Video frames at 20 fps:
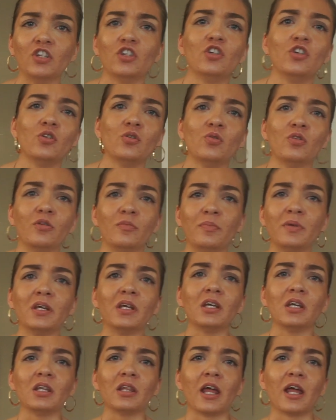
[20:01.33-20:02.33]
you to
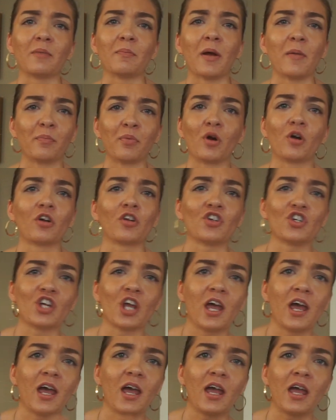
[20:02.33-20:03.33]
be like my
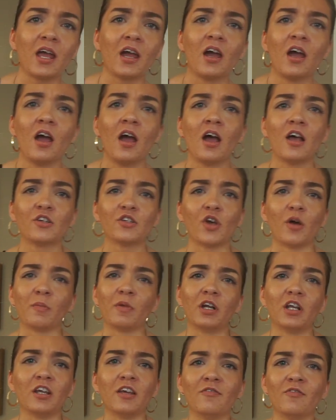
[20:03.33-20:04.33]
protege, so I'm
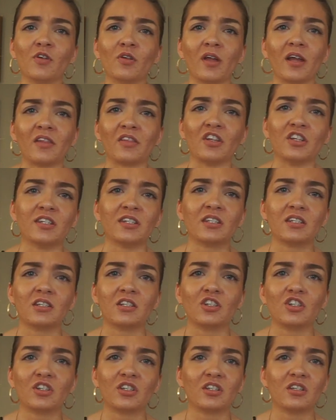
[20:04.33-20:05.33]
gonna give you like this,
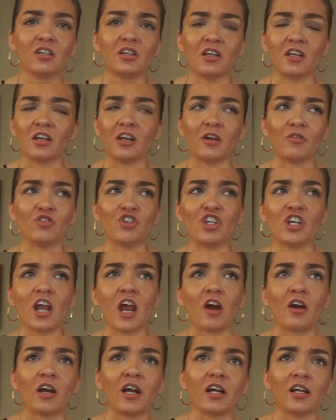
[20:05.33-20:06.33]
you know,
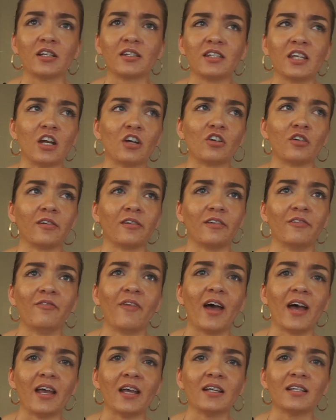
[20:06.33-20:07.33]
generic standard
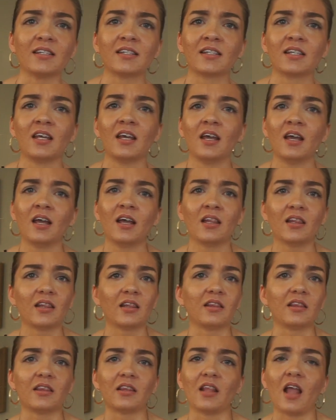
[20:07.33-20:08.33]
advice.
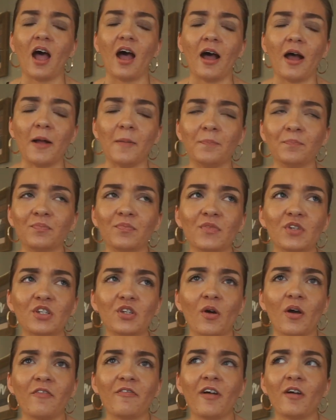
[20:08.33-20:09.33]
So
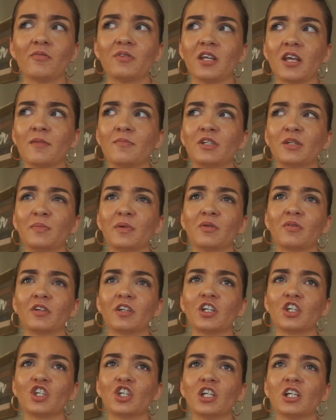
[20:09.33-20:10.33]
I found him to be
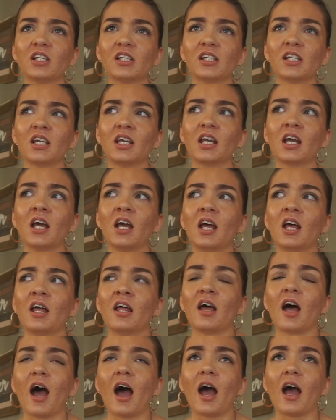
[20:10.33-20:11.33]
really cheesy.
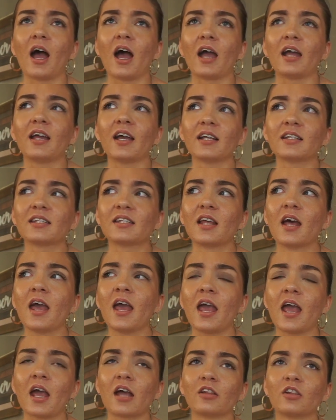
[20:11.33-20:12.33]
I guess
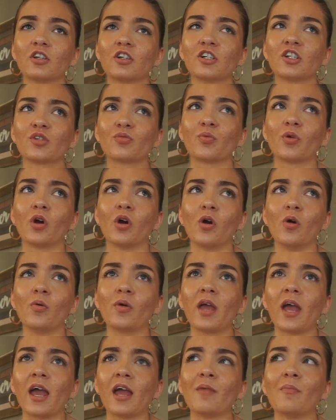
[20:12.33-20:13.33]
the handlers were
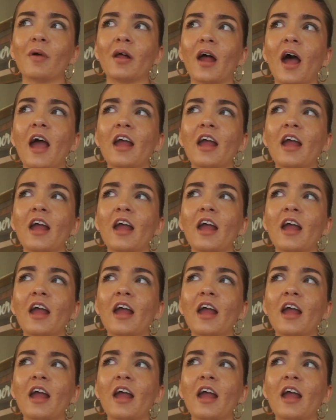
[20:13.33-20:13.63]
okay, but